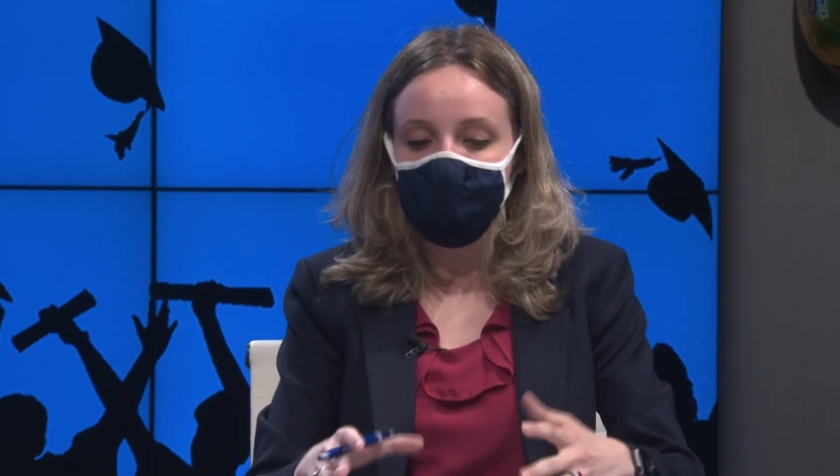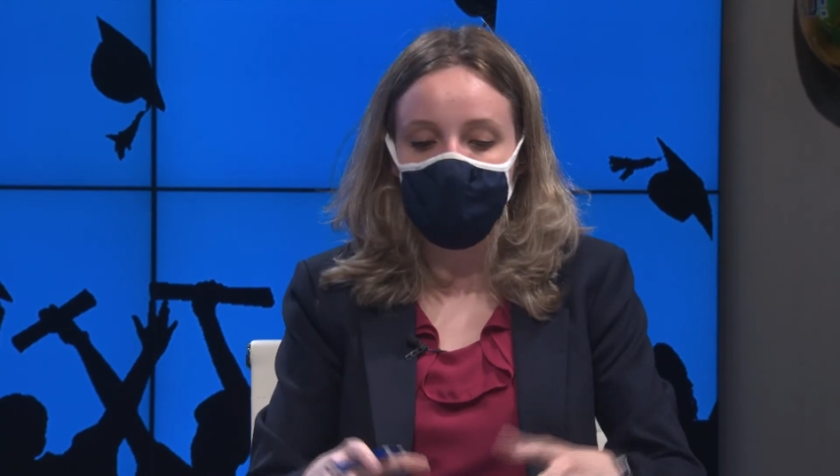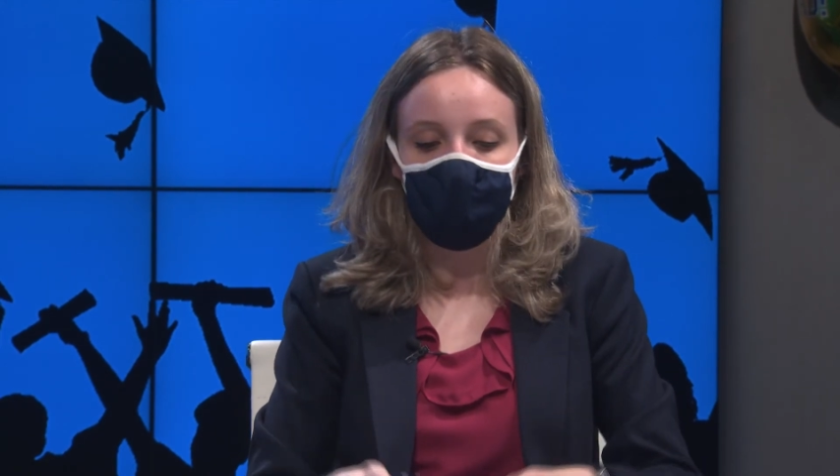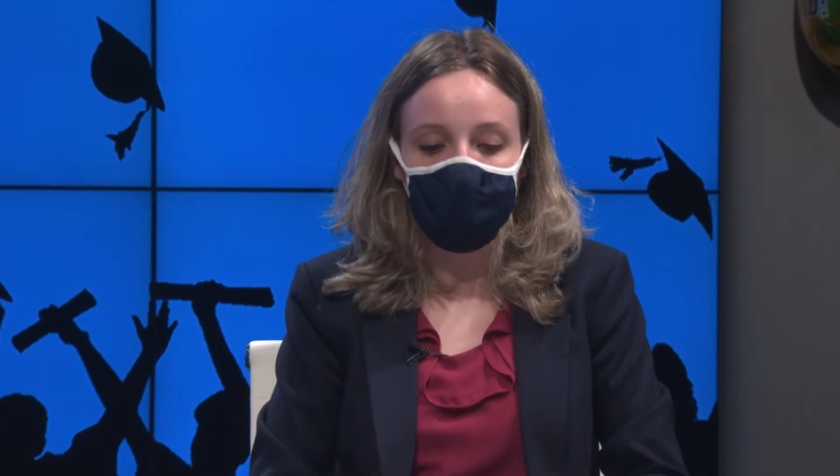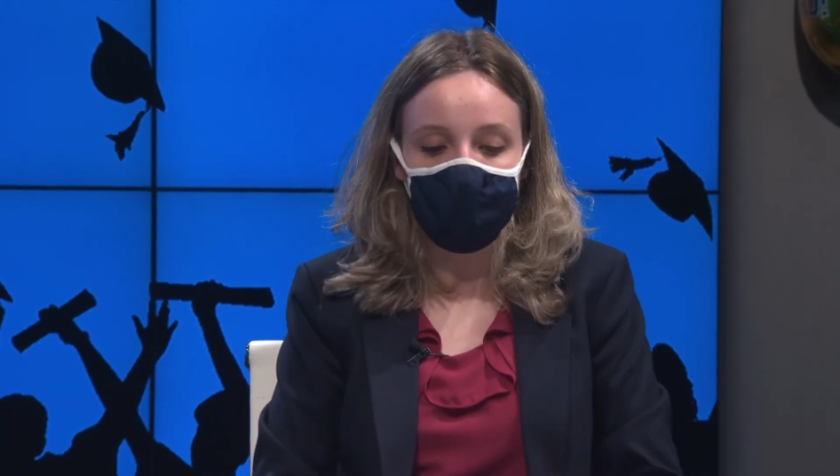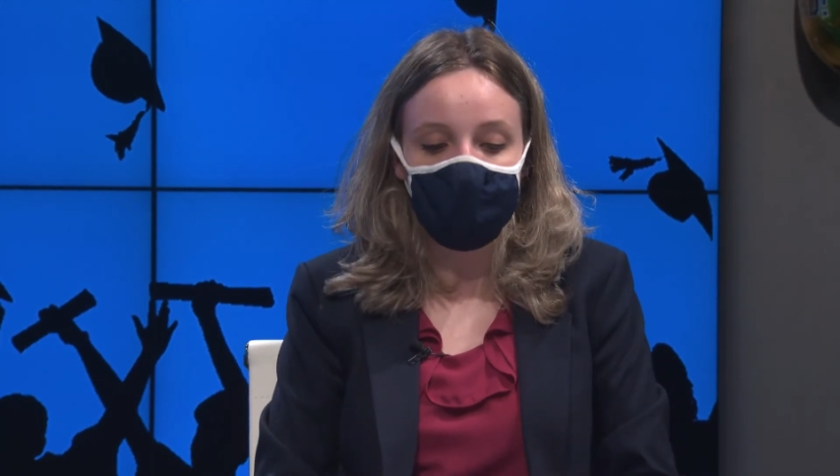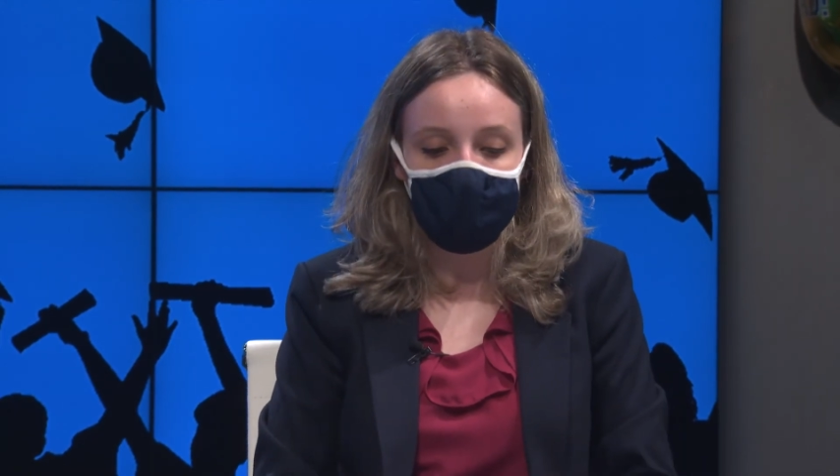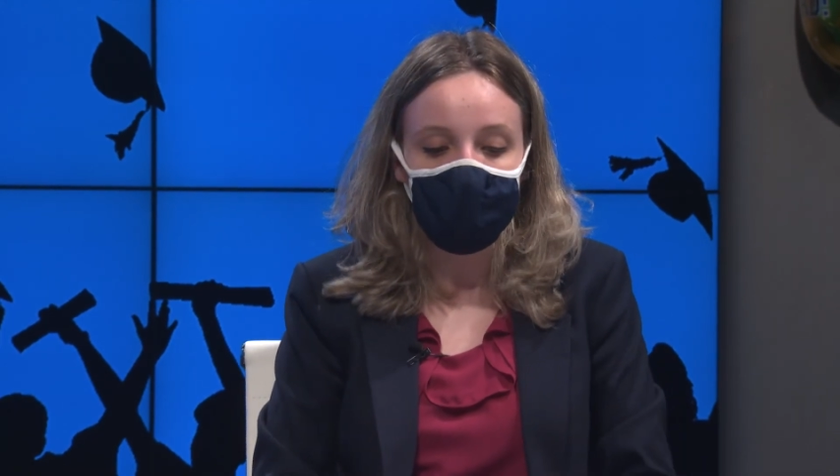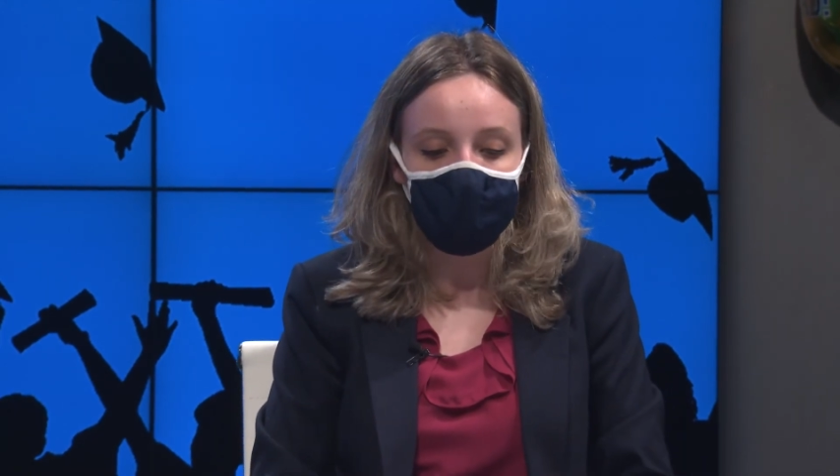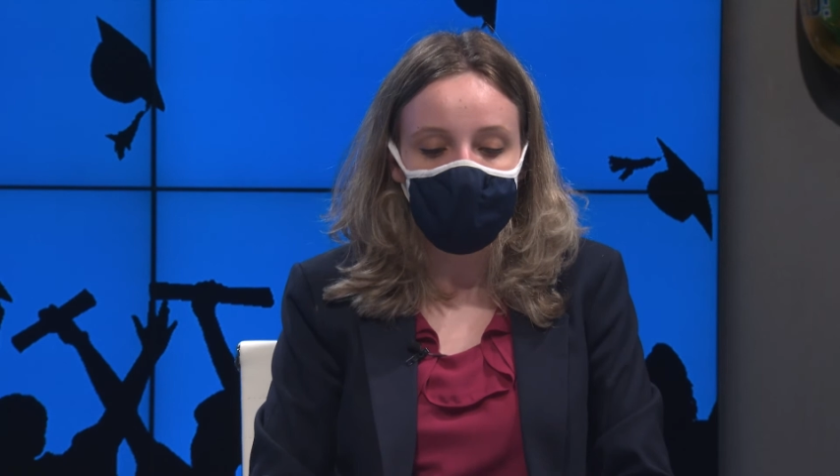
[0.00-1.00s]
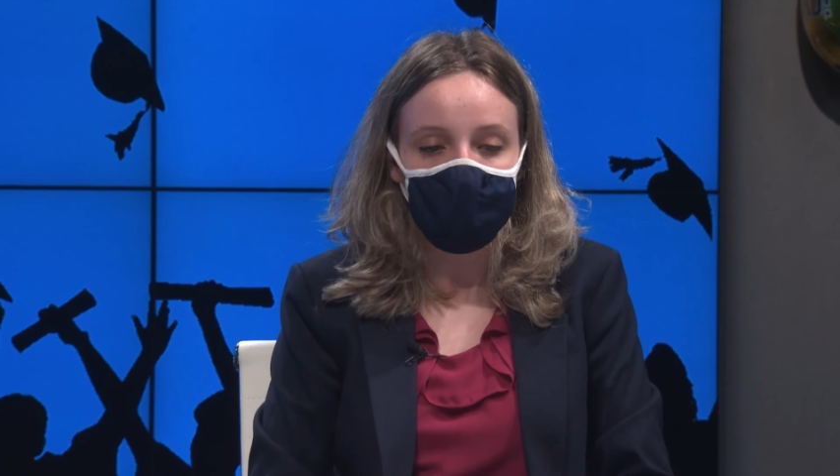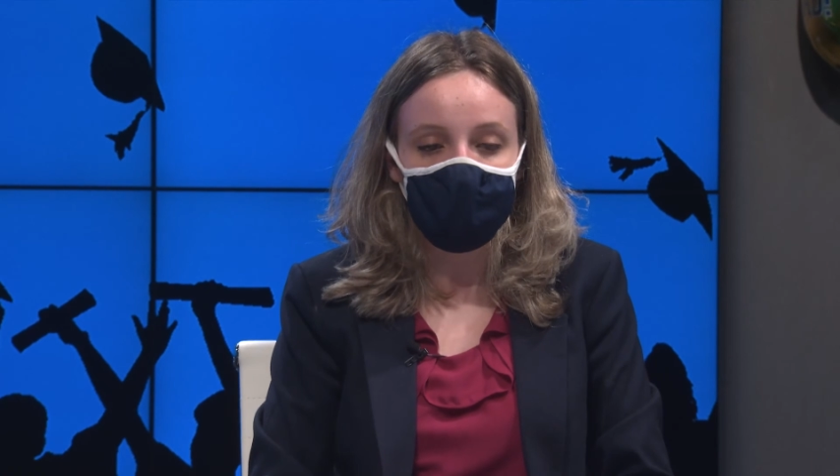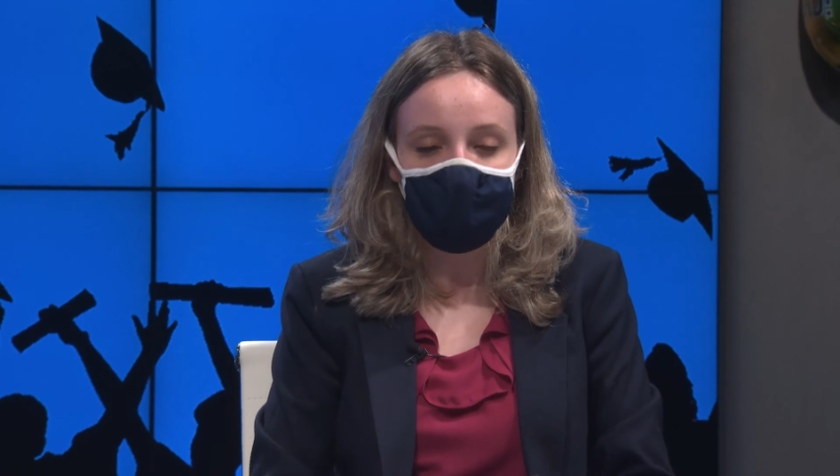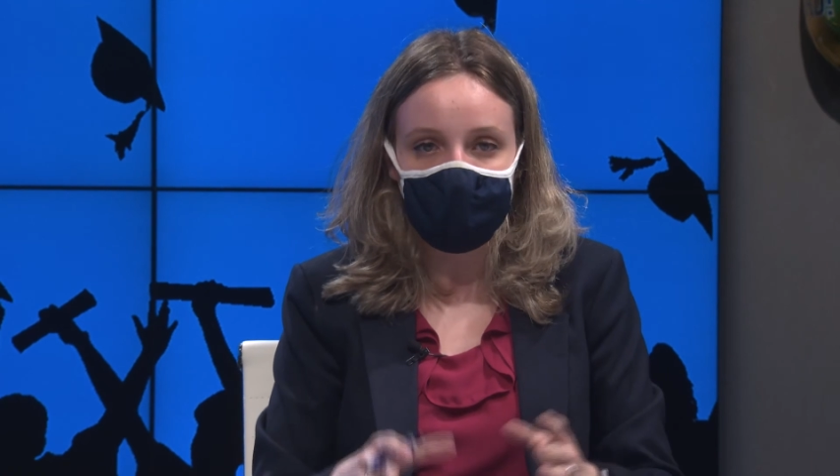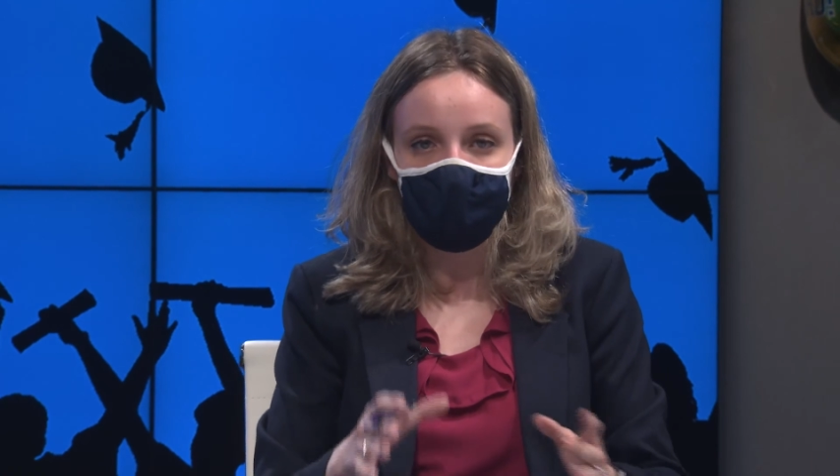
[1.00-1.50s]
We saw a
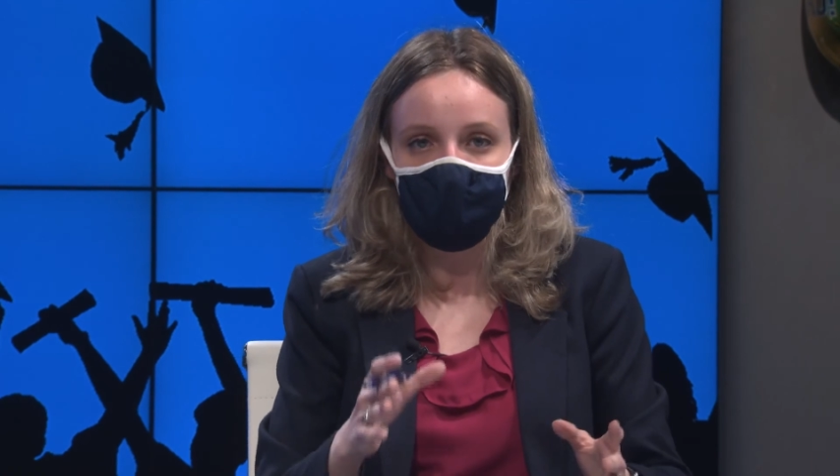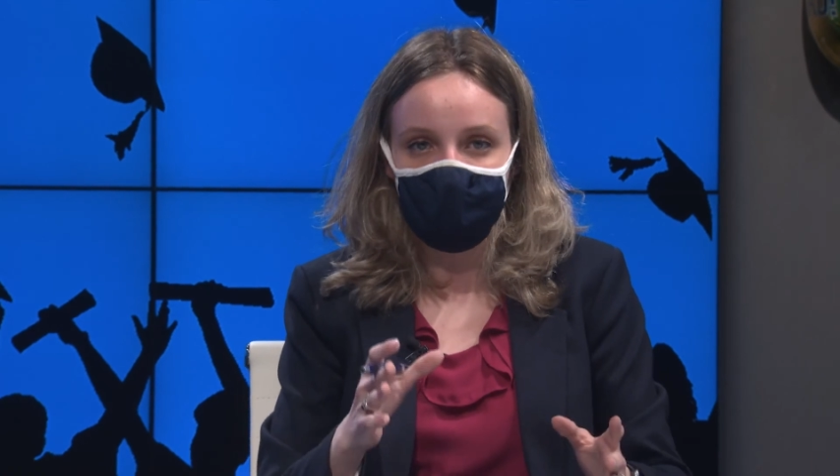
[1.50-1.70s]
team